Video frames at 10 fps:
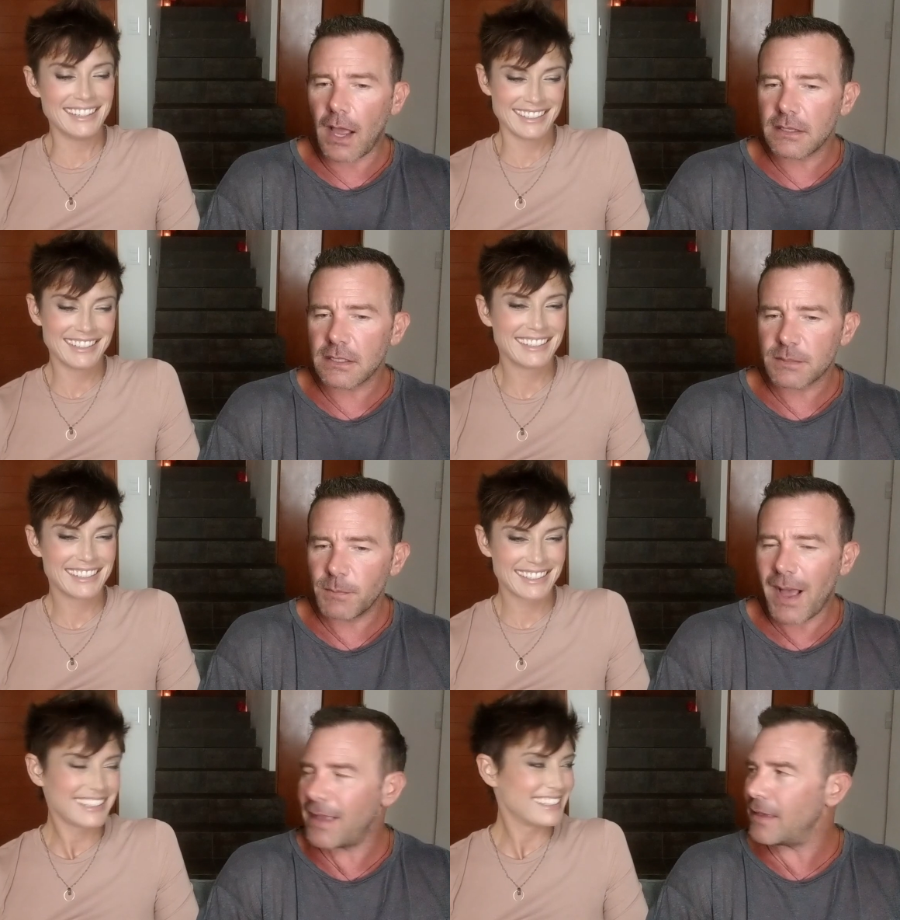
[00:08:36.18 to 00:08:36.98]
Speaker 1: uh, a
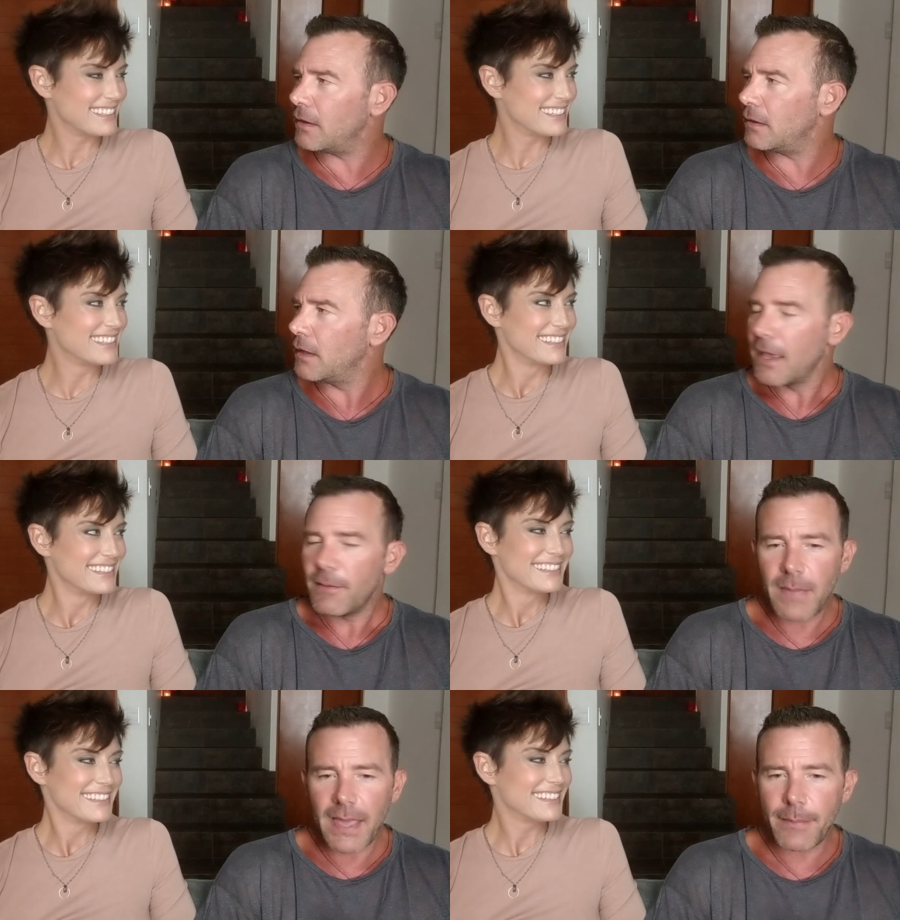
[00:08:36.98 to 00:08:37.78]
smile,
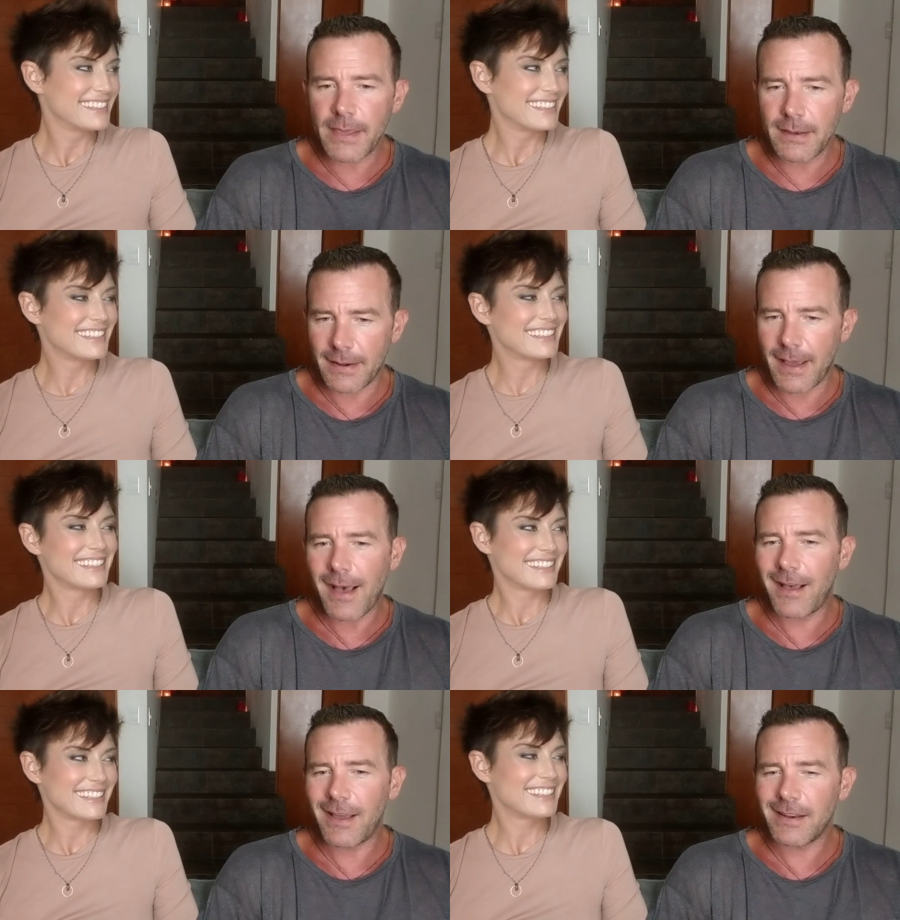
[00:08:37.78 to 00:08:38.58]
maybe a
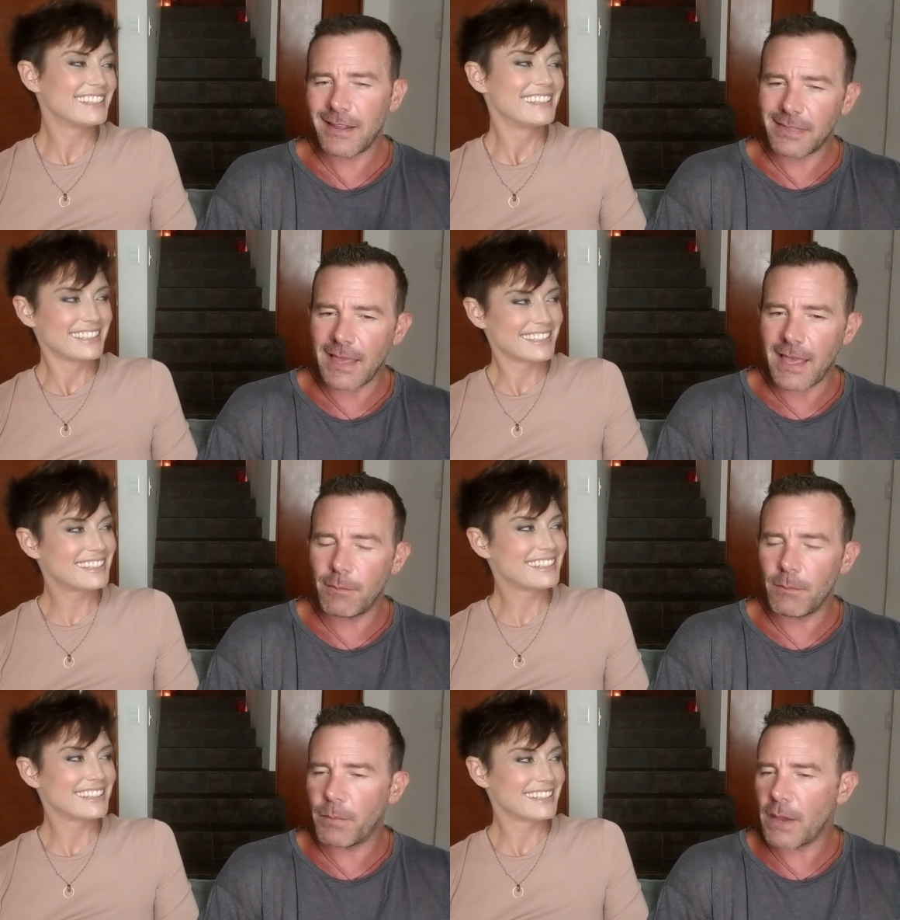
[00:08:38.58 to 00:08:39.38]
nod at
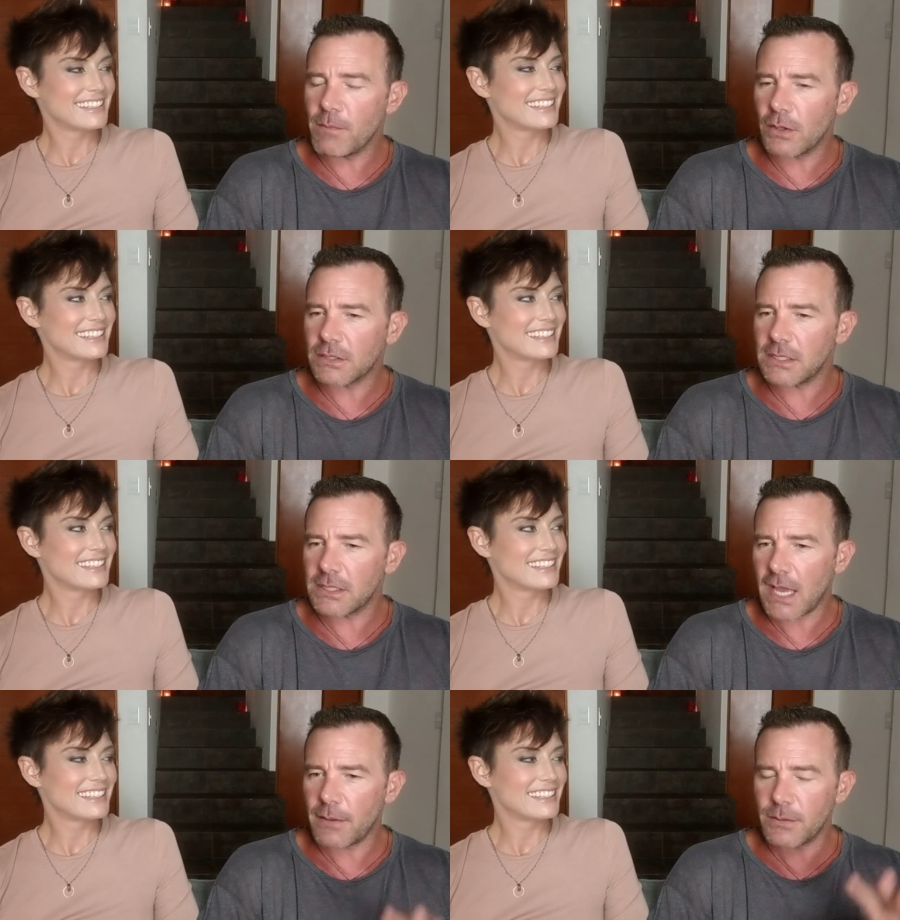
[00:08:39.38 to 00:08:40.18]
them, but most of the
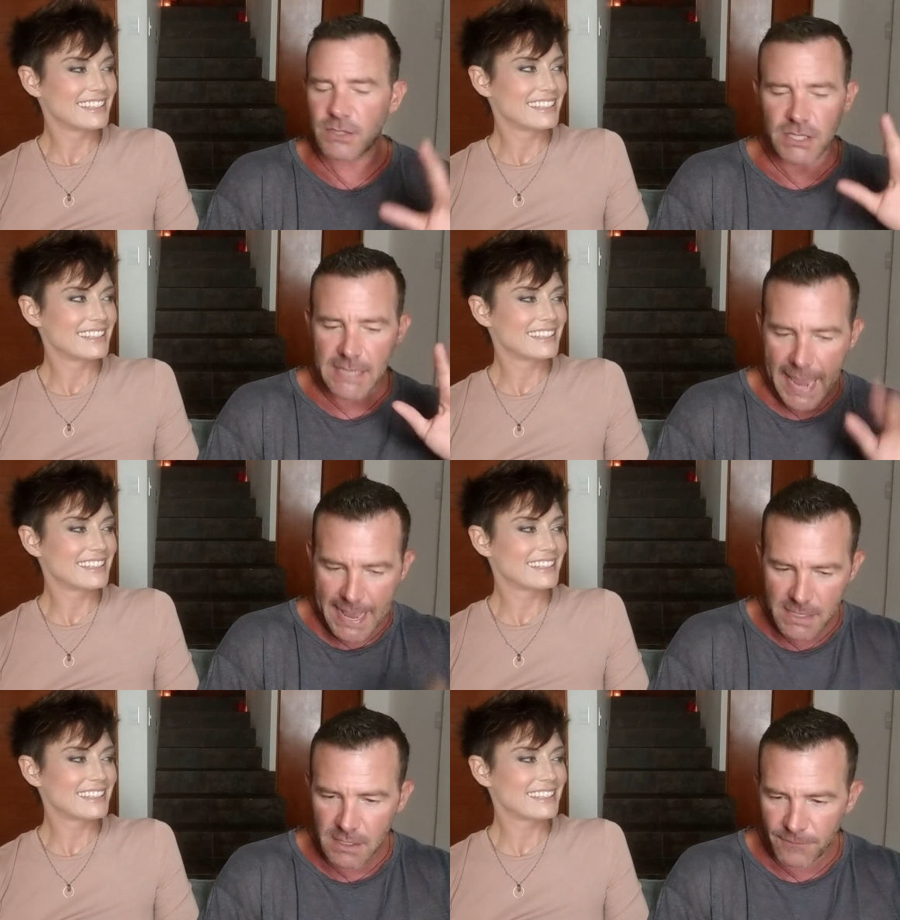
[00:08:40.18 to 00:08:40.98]
time it was just
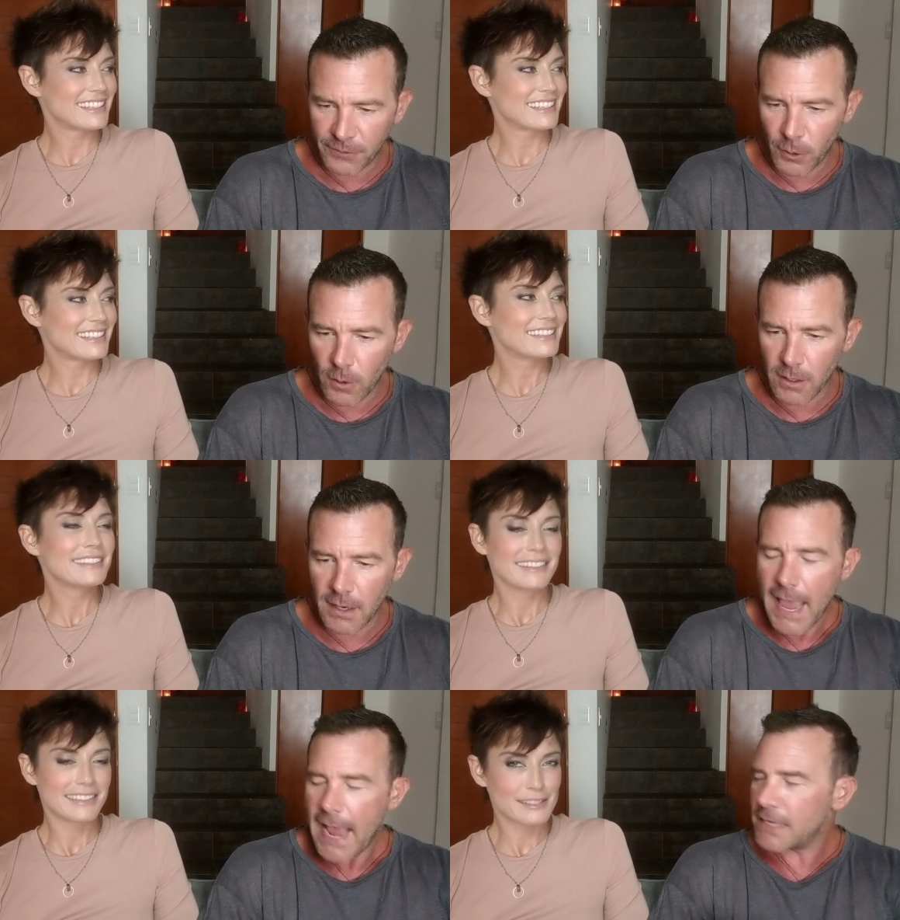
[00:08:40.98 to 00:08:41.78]
head to the
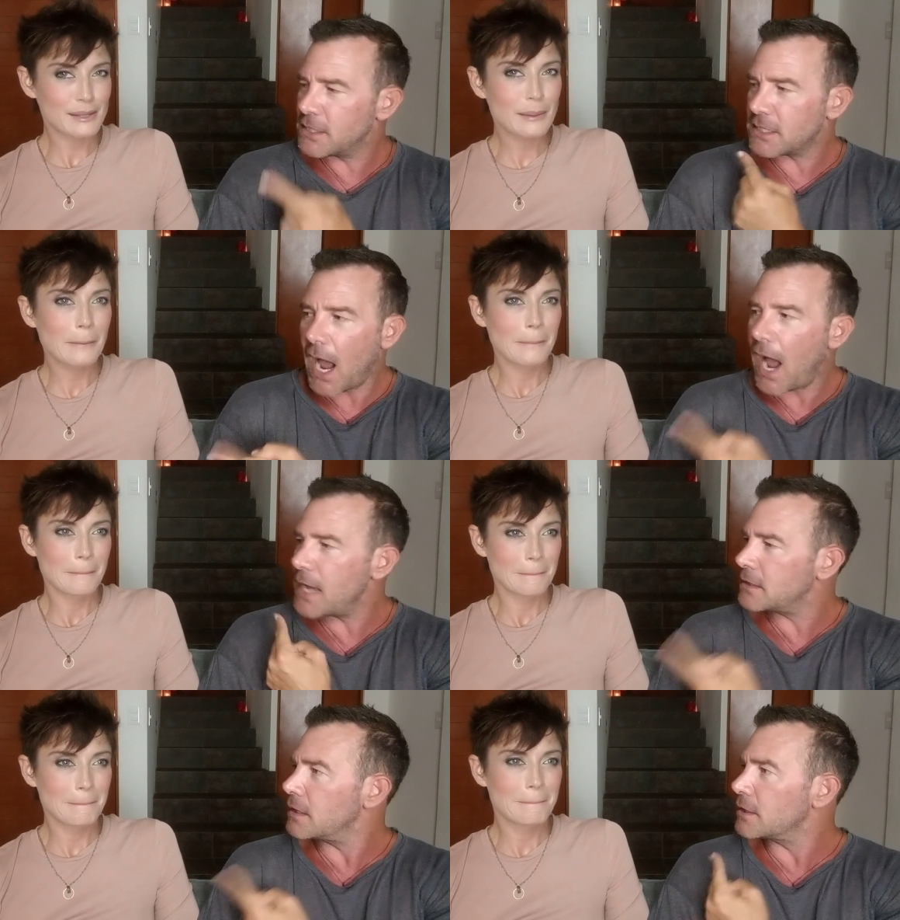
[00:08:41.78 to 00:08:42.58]
floor and just
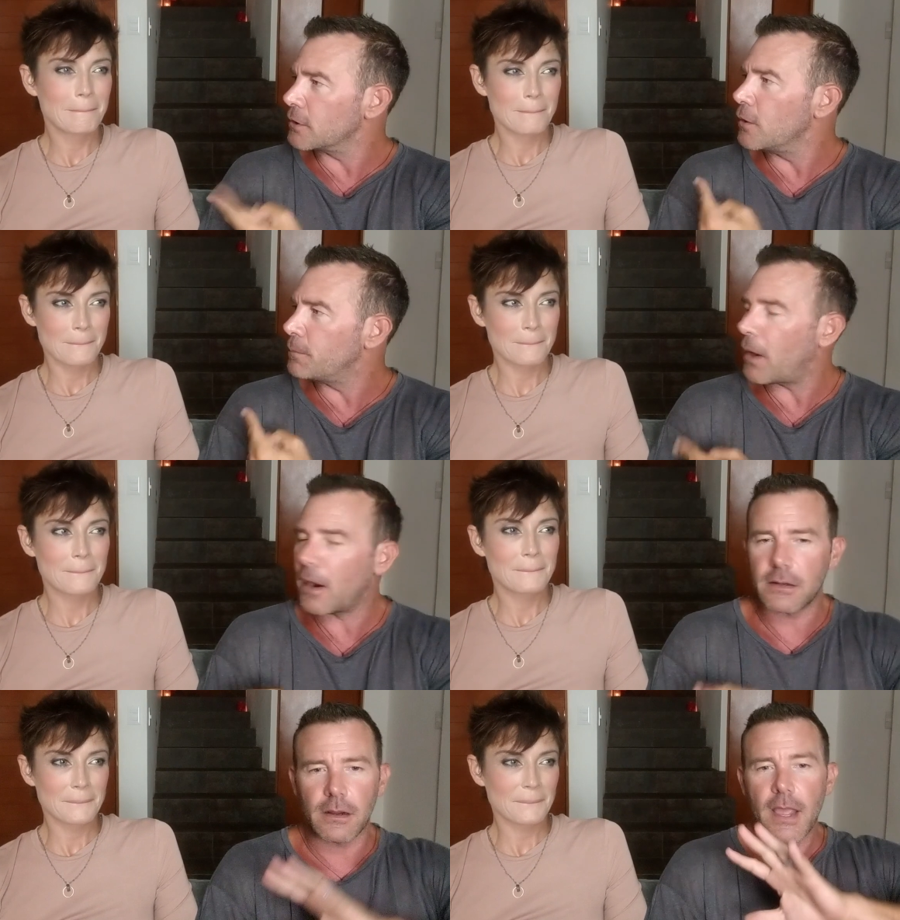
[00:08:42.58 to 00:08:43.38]
eyes on your own
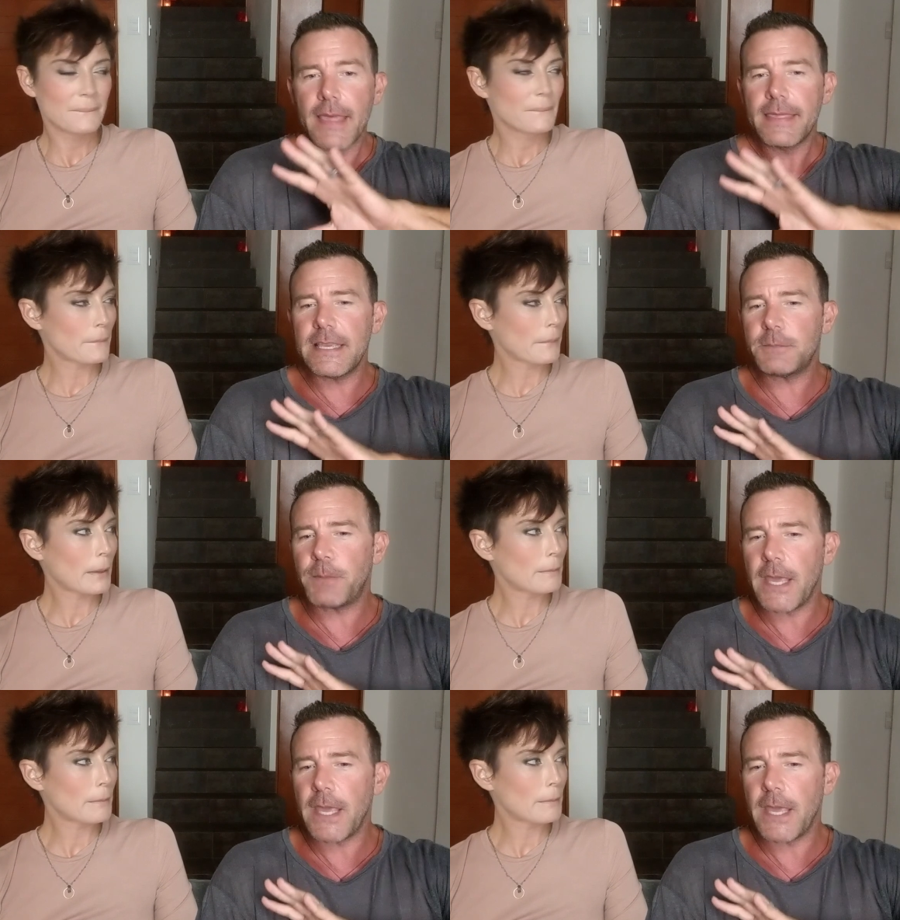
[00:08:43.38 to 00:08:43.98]
partner. These